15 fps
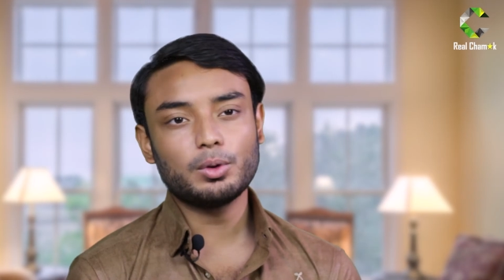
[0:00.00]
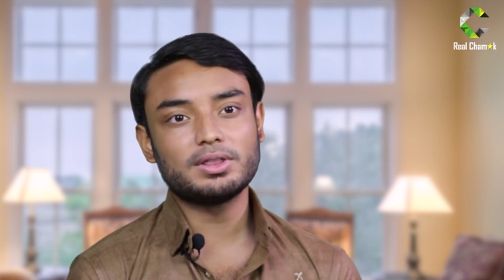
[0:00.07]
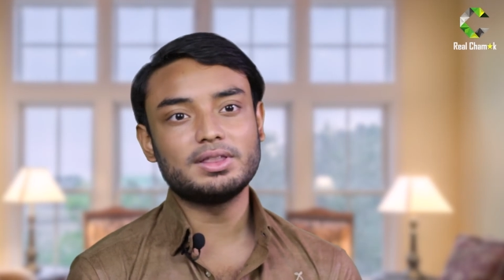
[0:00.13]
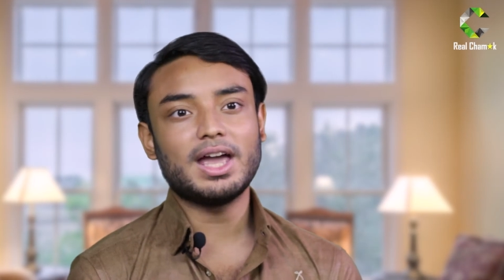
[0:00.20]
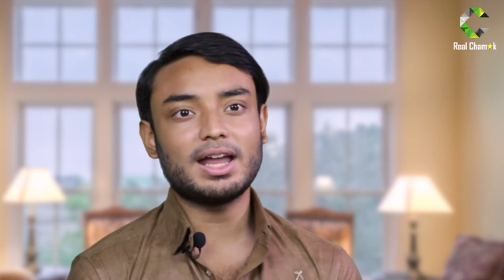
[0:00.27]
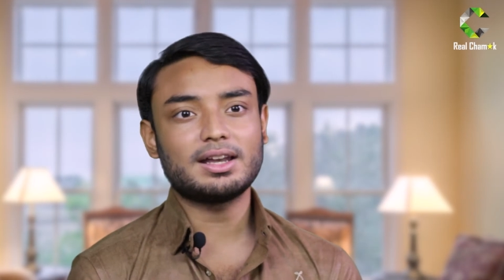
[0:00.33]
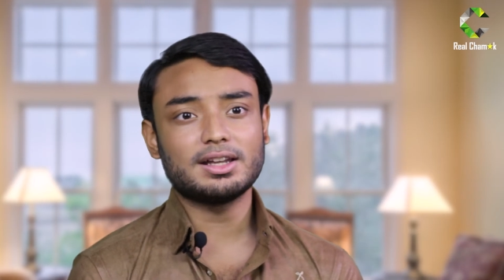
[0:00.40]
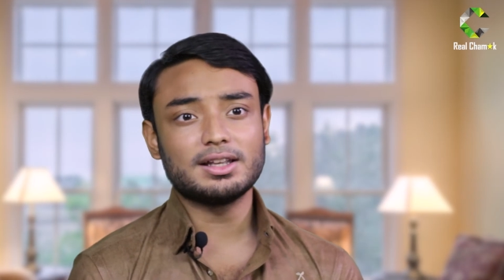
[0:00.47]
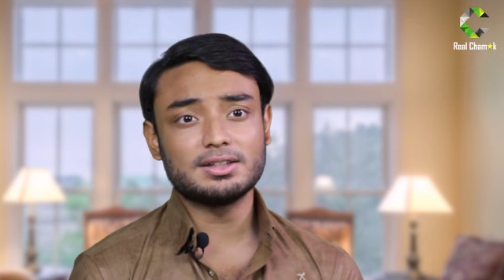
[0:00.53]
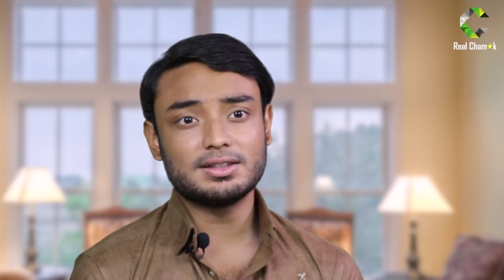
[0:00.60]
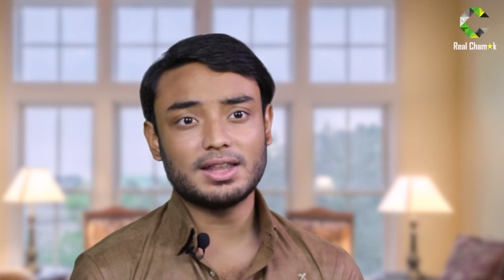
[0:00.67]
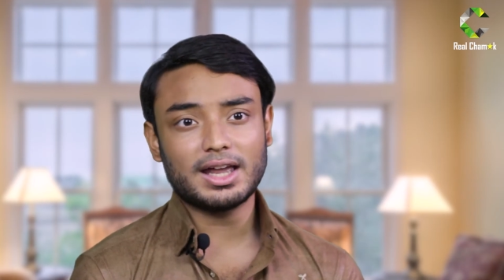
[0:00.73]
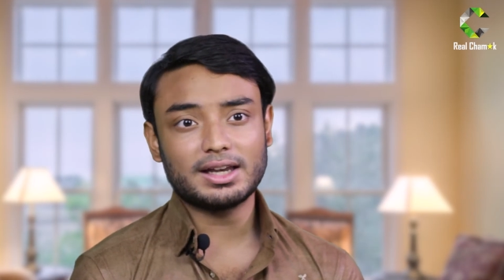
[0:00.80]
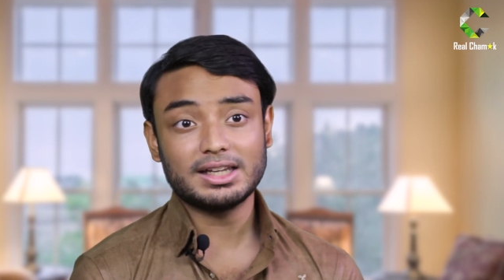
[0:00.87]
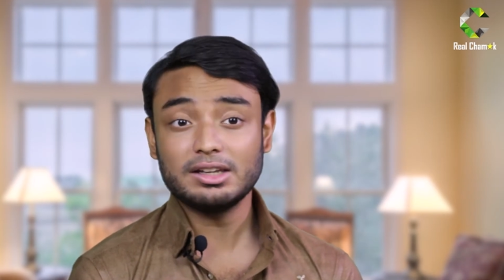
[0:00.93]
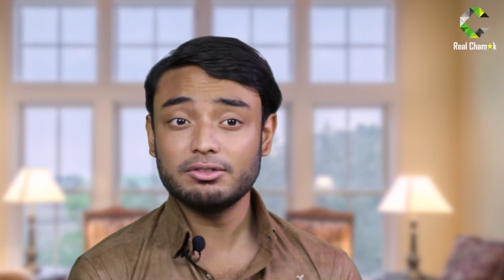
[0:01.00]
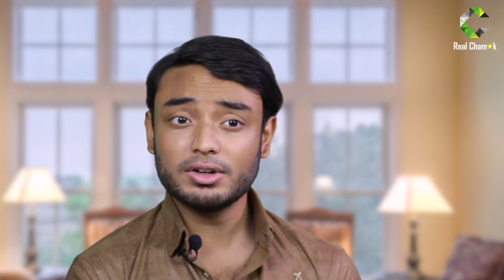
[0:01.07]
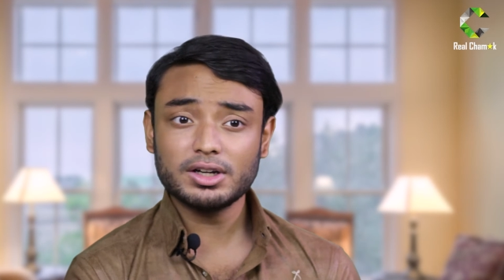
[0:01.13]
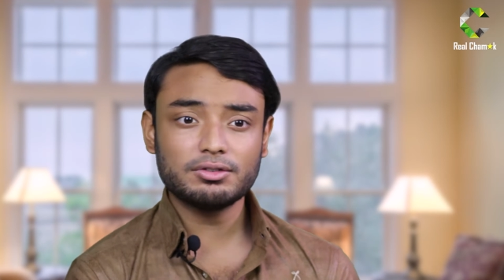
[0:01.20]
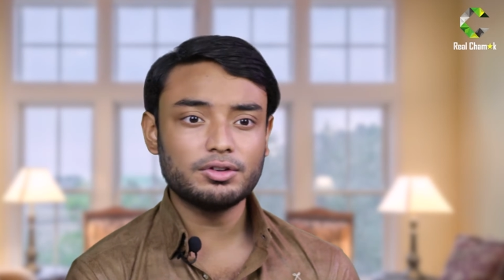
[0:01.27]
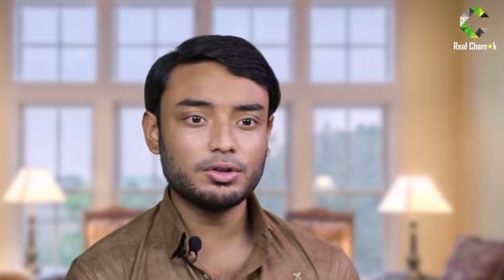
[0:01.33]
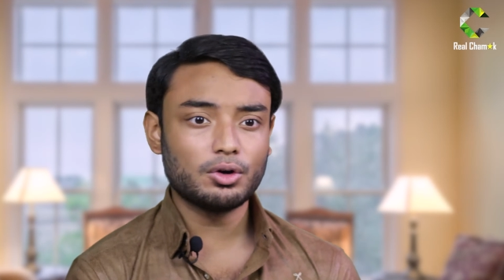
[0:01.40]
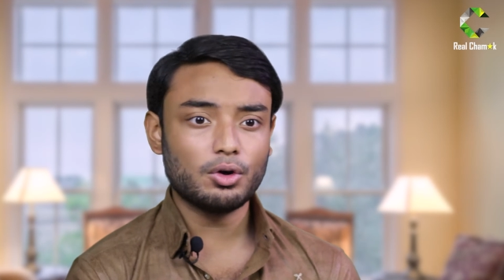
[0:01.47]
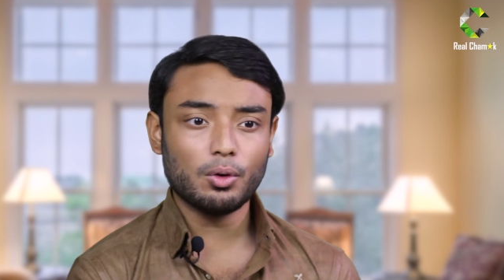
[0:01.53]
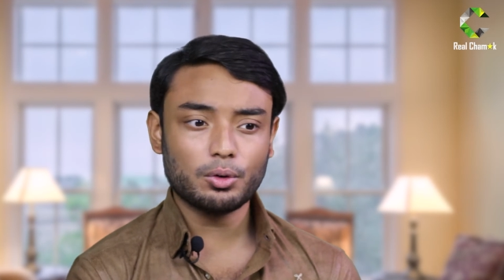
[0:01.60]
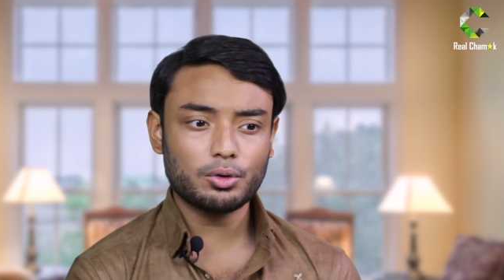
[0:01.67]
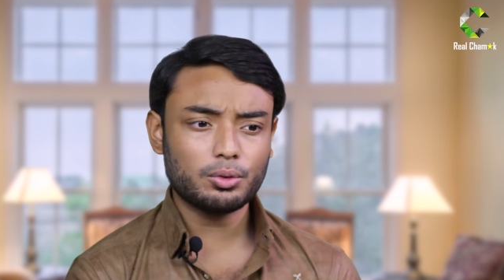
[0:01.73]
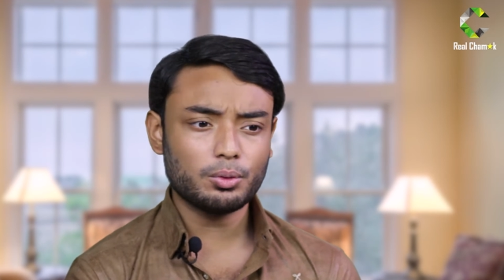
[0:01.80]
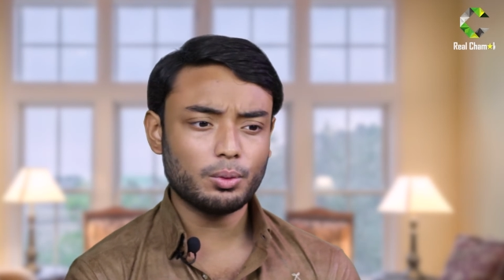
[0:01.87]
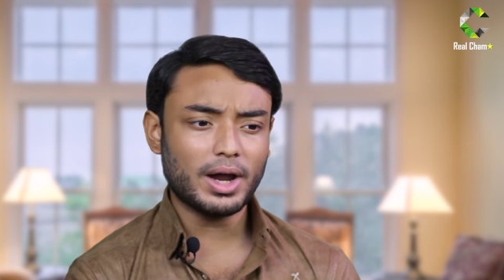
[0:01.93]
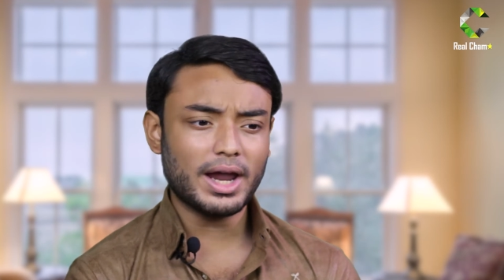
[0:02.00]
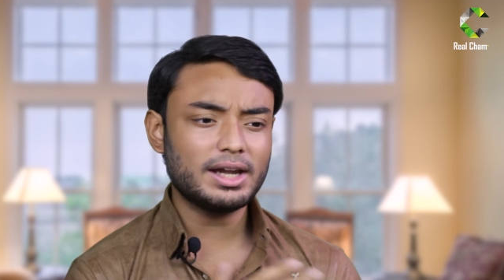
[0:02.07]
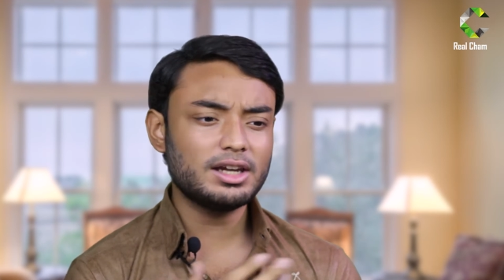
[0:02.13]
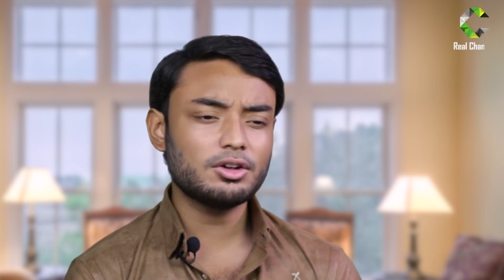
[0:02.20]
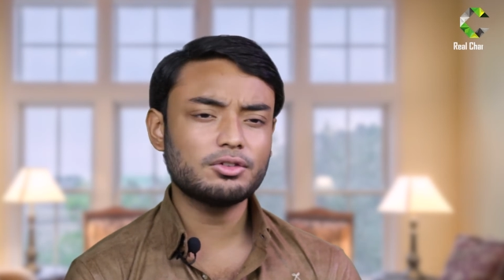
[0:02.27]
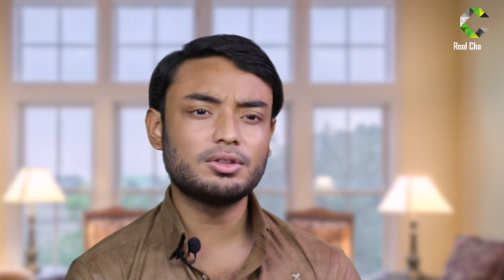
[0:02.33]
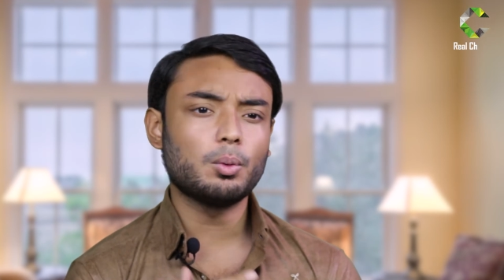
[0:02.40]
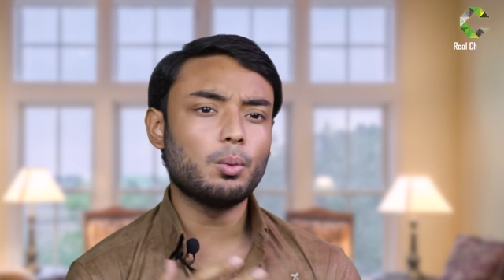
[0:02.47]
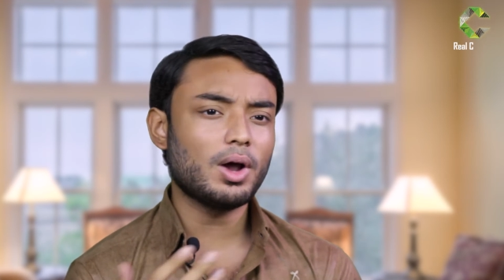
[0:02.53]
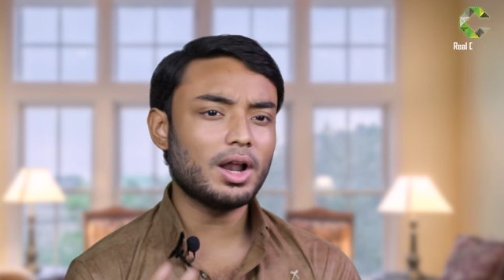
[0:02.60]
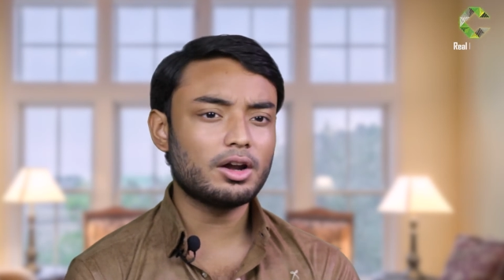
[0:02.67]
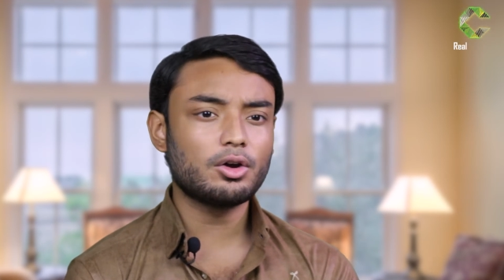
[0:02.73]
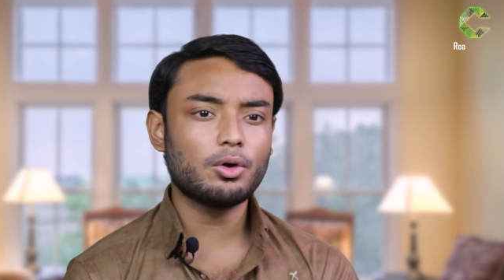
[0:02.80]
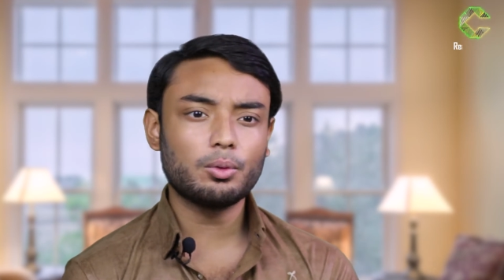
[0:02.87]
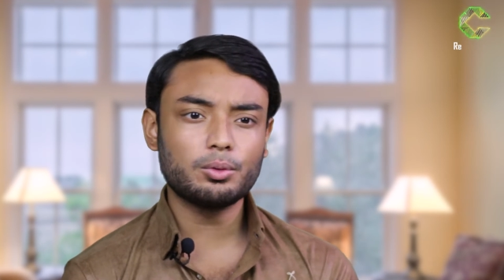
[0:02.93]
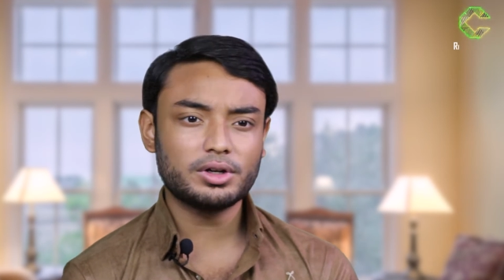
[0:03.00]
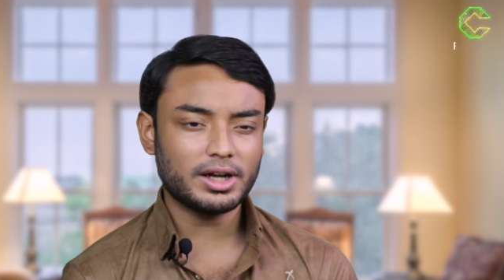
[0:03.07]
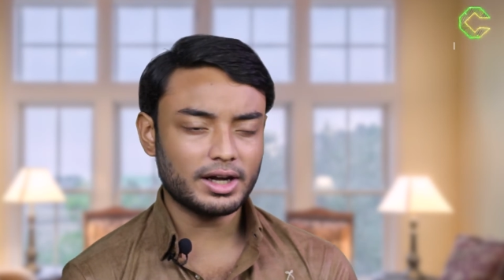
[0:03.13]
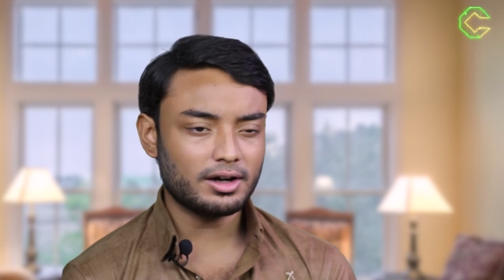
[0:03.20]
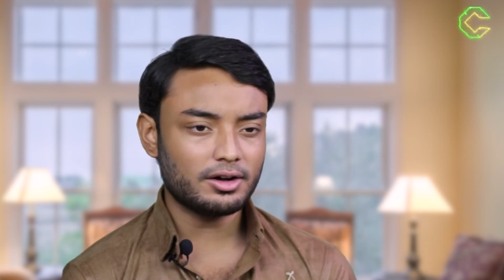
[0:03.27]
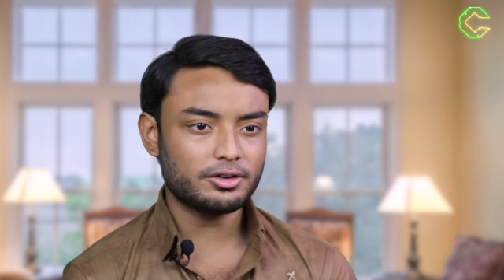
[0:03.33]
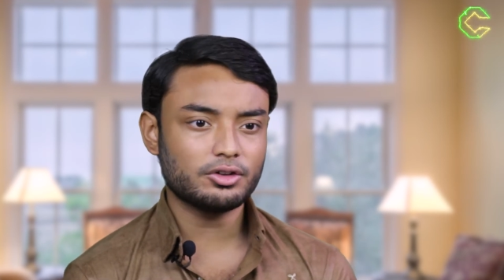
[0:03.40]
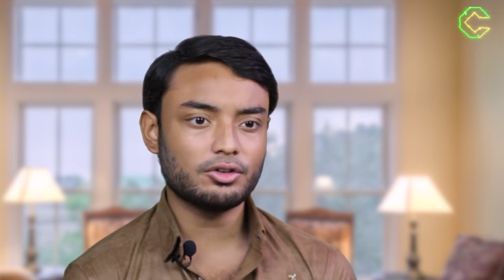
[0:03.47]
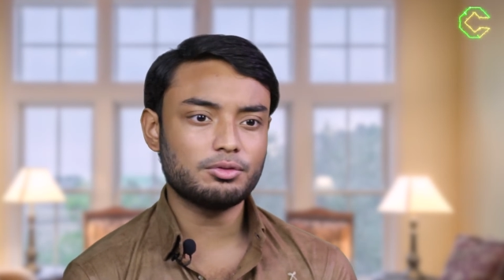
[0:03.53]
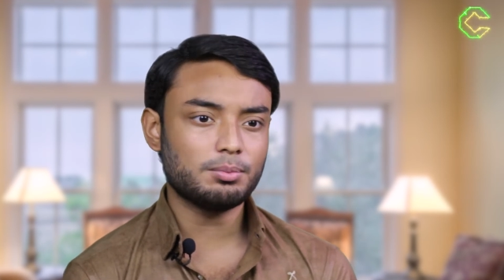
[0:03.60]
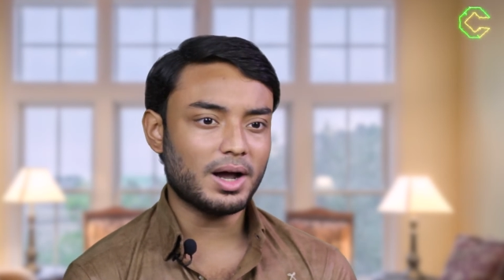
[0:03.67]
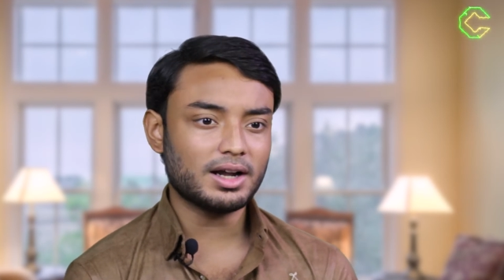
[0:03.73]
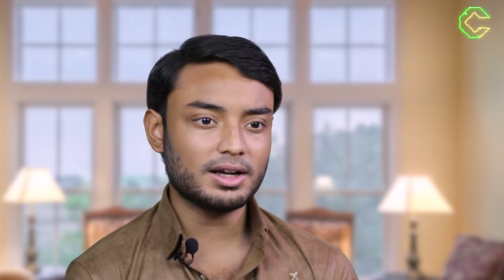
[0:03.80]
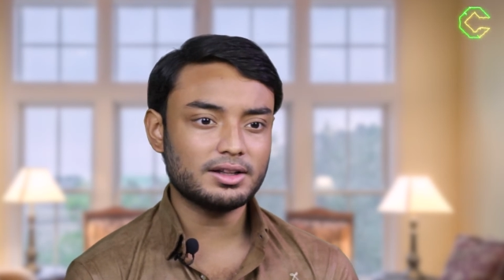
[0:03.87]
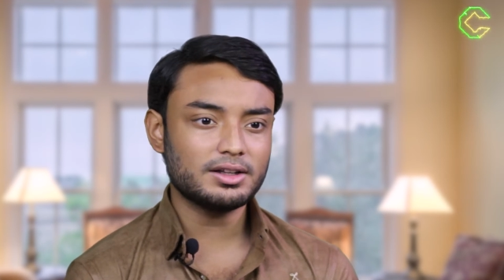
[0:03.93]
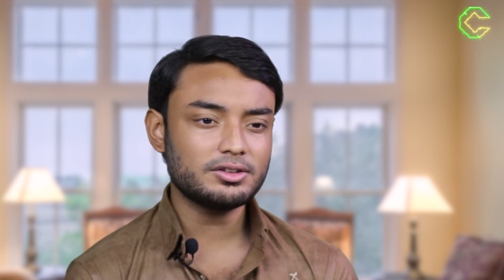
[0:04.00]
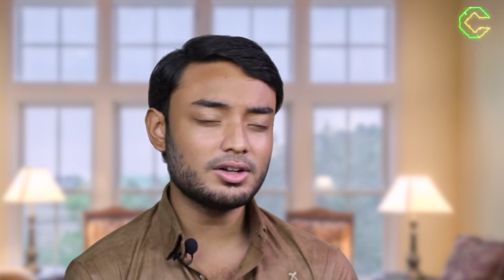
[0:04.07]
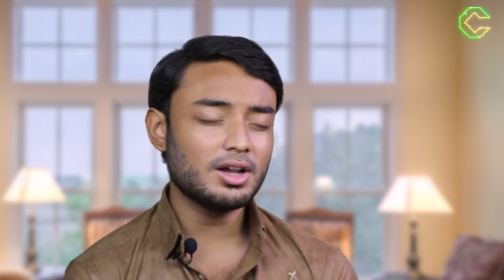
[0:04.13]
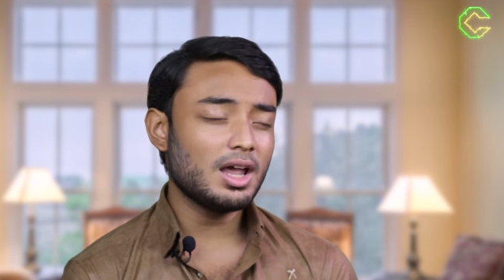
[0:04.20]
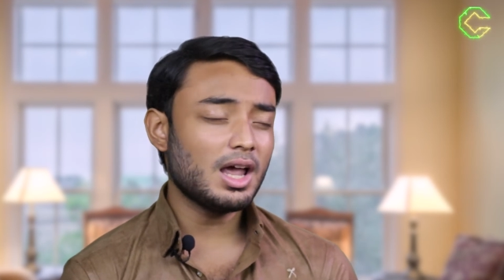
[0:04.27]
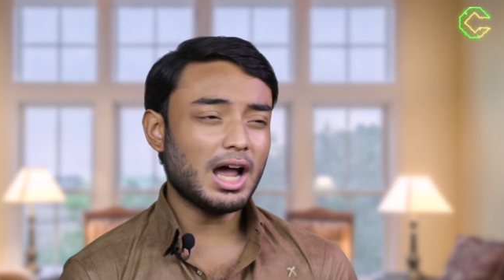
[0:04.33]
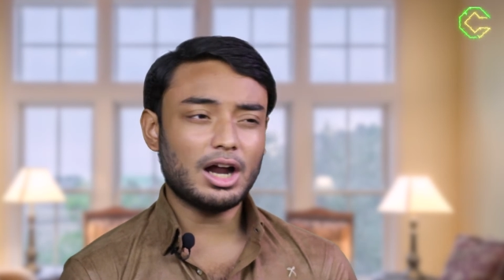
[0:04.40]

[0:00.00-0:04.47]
with that is that even if you go to any of the well-known tailors of Bangladesh,